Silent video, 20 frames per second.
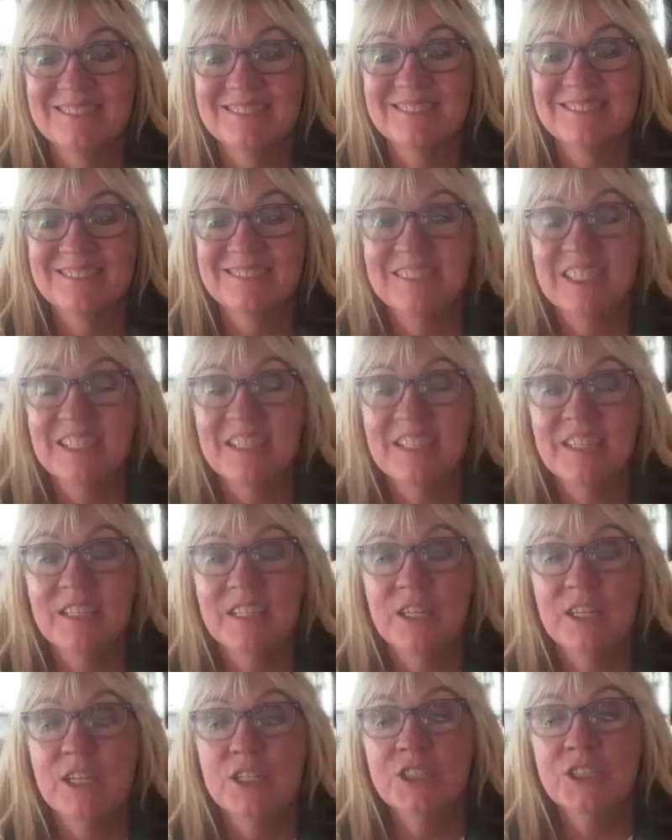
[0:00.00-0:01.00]

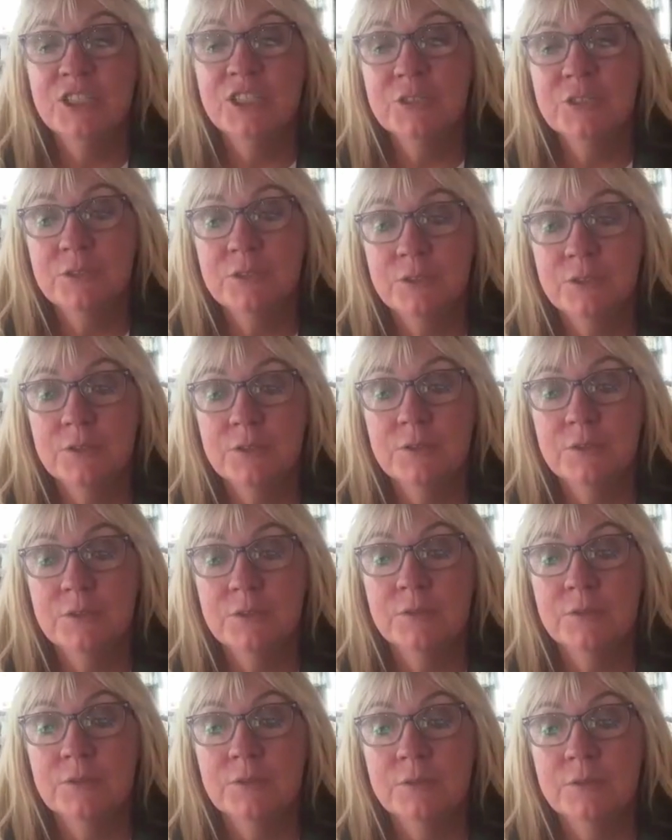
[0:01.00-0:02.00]
and the results I'm
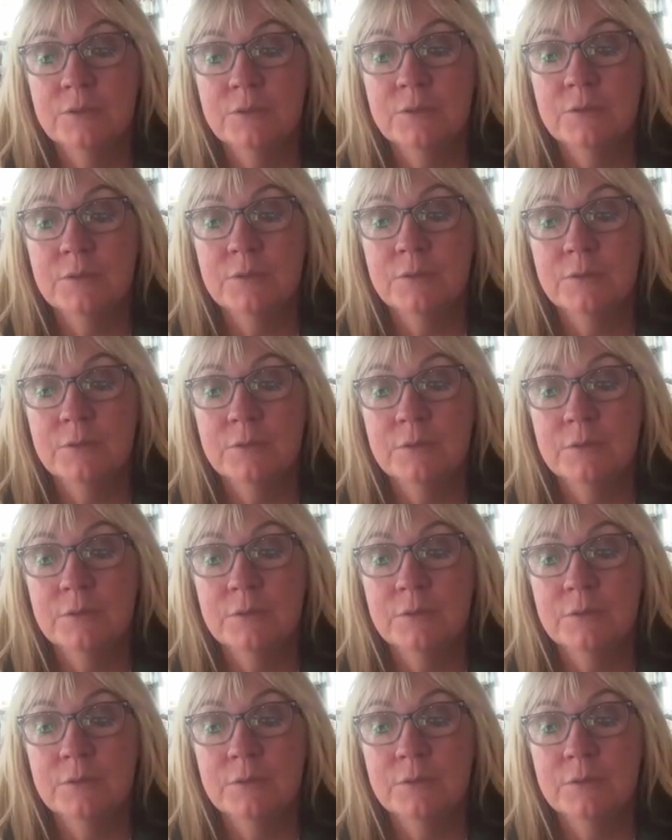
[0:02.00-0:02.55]
getting with